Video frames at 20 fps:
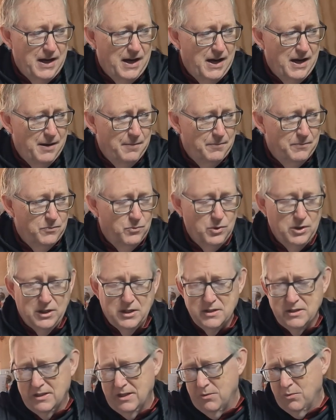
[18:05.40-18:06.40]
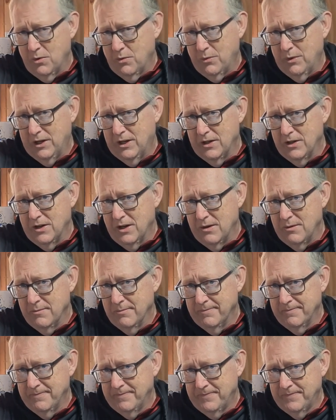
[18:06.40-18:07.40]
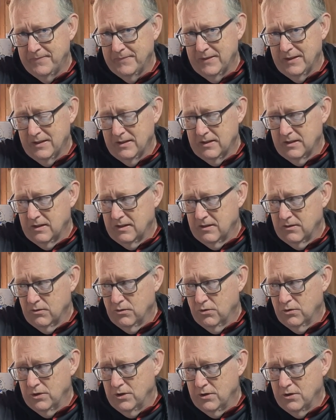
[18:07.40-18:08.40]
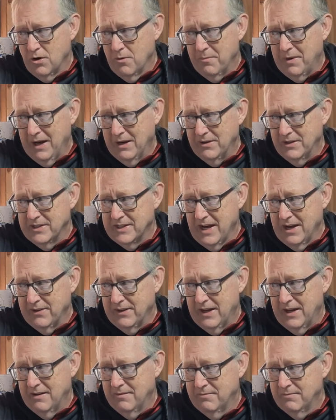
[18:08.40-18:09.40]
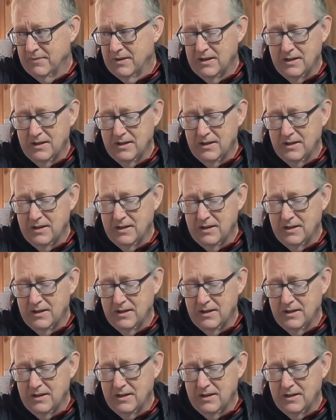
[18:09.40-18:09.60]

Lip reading: and we can see what we can do. All you compounders out there,